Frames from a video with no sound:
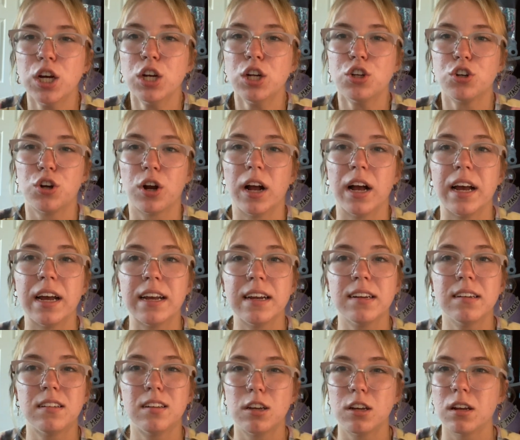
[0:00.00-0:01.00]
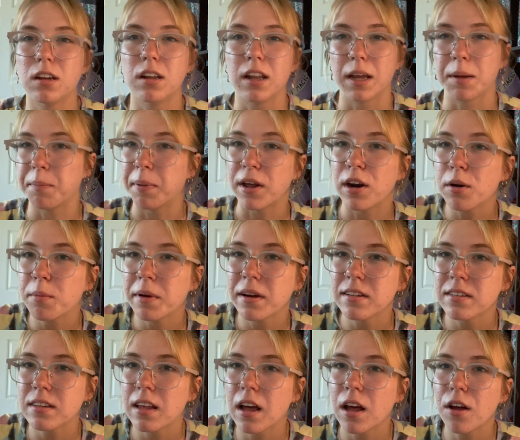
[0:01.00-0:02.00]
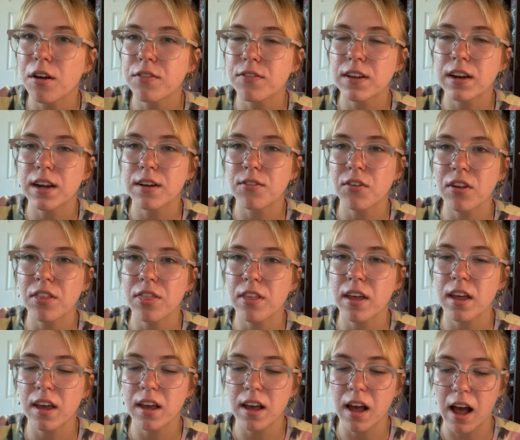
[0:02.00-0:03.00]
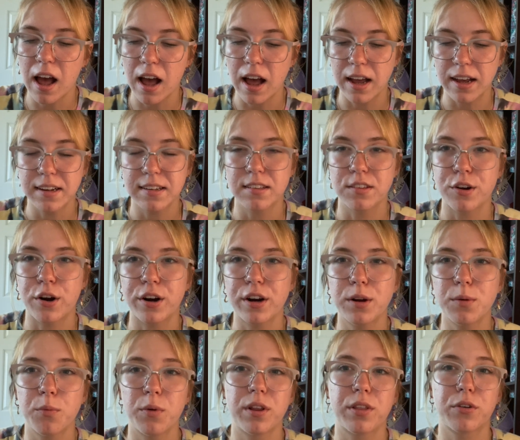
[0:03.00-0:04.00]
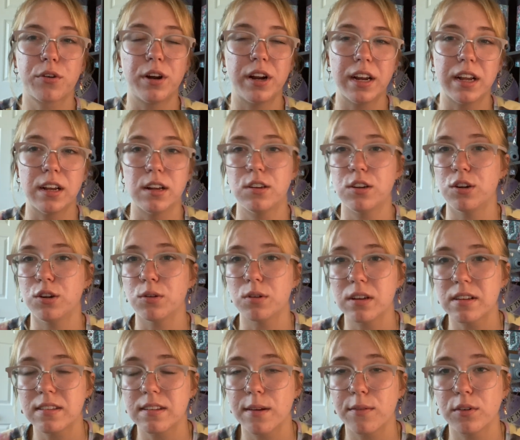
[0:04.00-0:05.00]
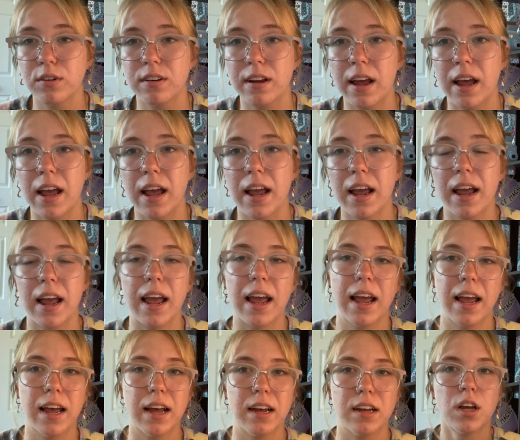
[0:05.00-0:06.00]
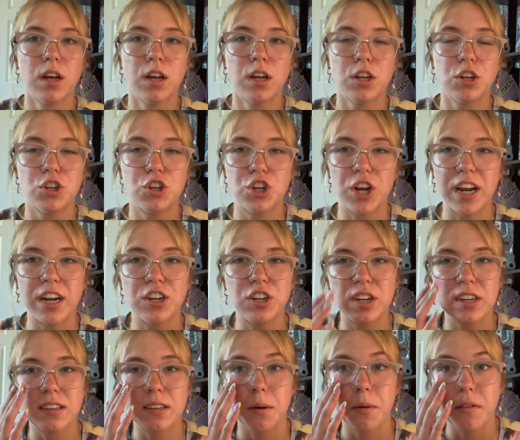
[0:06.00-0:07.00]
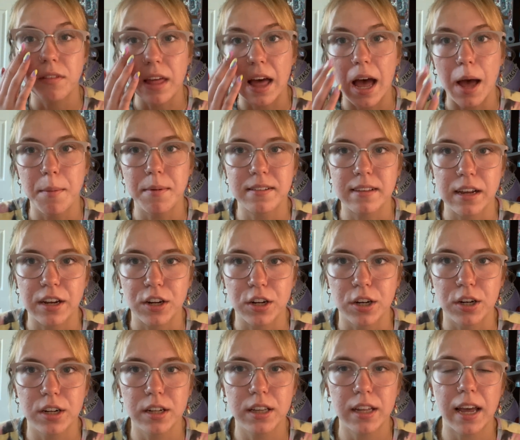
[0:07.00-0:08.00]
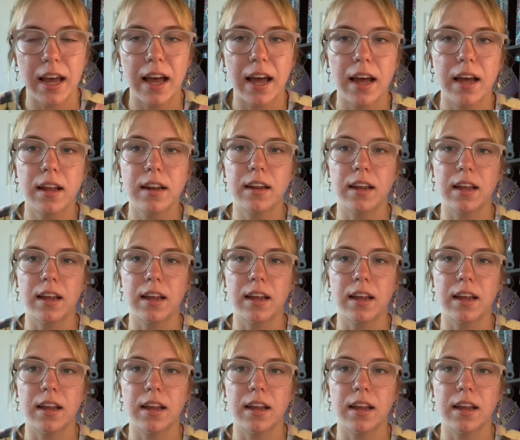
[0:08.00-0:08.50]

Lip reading: trying to like better myself and everything, I started with creating a to-do list every day and changing some of the habits I currently had